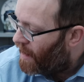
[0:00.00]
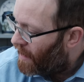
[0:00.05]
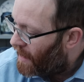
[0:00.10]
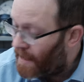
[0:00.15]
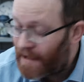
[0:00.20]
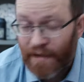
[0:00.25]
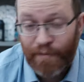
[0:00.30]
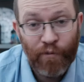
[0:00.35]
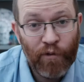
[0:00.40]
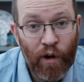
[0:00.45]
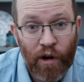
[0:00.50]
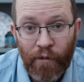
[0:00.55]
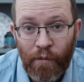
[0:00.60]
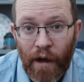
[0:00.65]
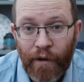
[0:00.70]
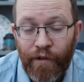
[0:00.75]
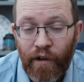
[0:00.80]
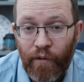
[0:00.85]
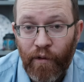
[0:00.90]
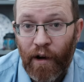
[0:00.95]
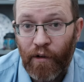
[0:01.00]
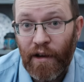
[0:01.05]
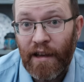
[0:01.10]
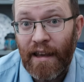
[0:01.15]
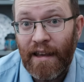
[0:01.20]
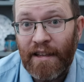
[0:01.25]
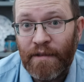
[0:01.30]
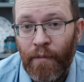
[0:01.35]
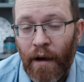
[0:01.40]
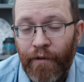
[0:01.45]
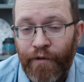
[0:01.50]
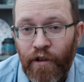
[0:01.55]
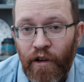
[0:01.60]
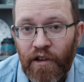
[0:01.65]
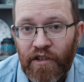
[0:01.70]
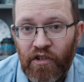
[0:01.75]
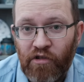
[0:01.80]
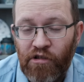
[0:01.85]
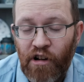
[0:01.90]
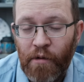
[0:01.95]
it's one of my, first, well, it is my
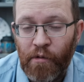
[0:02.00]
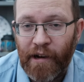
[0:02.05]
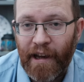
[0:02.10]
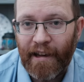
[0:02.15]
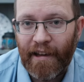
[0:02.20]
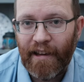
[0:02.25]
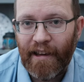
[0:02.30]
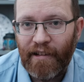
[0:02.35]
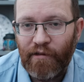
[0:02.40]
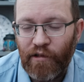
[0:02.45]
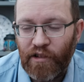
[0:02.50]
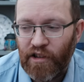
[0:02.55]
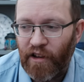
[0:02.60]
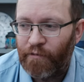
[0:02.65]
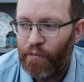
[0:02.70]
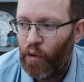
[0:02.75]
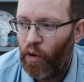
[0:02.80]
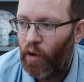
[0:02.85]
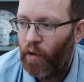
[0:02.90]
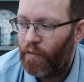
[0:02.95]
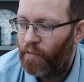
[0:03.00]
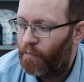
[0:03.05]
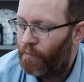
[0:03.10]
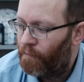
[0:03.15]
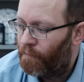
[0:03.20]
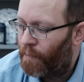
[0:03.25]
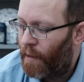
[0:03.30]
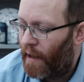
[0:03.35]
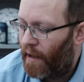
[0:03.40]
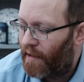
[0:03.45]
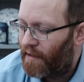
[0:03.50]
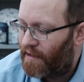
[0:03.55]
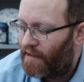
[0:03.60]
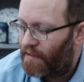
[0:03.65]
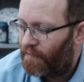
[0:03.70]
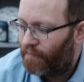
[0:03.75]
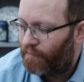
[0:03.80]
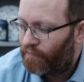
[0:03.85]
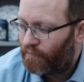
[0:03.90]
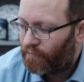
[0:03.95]
first Crimmer ink, which I've bought, but
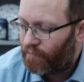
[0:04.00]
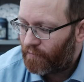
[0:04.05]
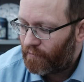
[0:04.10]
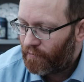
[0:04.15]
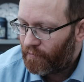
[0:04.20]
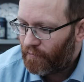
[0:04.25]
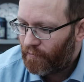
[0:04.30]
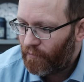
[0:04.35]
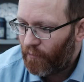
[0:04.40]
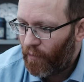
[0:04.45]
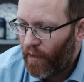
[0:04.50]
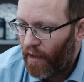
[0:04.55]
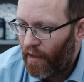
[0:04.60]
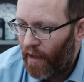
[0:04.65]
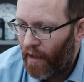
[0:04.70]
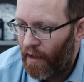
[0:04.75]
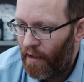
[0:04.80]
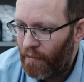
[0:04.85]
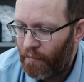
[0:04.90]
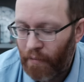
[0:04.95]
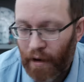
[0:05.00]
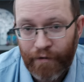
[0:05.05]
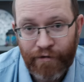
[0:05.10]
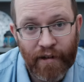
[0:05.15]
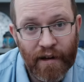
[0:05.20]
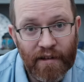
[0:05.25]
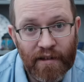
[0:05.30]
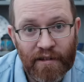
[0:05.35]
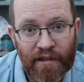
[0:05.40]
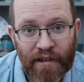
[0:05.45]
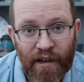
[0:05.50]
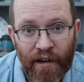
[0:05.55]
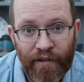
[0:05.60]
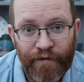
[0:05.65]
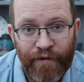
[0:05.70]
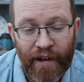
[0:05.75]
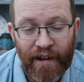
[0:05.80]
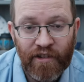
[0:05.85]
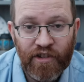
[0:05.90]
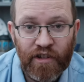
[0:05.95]
um, my friend
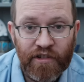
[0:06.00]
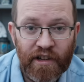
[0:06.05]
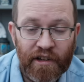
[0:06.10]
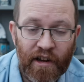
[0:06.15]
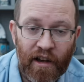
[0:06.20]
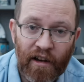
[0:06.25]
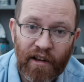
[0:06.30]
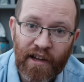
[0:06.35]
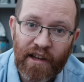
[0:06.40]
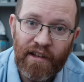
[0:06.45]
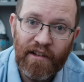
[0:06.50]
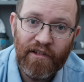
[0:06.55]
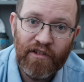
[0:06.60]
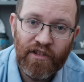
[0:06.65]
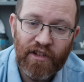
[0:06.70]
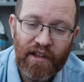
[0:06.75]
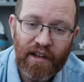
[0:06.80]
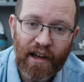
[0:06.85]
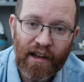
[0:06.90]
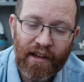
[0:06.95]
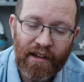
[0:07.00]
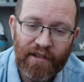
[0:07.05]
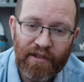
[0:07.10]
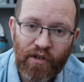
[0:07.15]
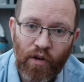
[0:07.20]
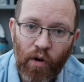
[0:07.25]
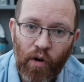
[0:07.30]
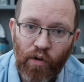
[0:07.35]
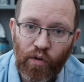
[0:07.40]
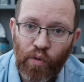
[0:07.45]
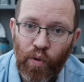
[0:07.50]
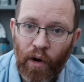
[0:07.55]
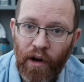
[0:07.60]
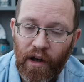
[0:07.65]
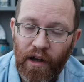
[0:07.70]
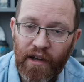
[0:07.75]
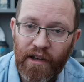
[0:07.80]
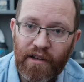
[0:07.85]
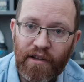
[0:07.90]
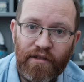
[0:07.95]
Adventure Denali, she has got quite
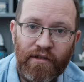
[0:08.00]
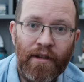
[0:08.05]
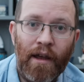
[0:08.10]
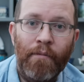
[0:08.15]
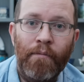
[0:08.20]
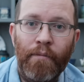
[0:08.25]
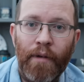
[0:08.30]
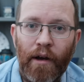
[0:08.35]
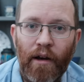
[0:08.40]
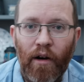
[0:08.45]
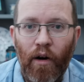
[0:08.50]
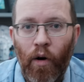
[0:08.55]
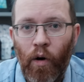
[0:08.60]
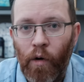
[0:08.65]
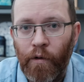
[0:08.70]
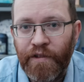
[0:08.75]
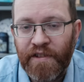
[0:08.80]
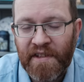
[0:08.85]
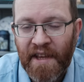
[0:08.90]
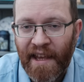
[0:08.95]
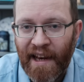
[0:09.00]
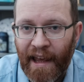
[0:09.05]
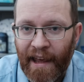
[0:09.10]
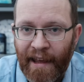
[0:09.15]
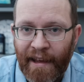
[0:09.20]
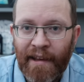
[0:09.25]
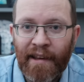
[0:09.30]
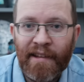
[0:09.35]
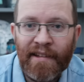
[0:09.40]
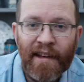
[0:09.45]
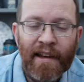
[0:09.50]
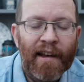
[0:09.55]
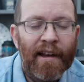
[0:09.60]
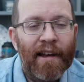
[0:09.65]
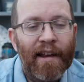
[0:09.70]
a number of Sailor inks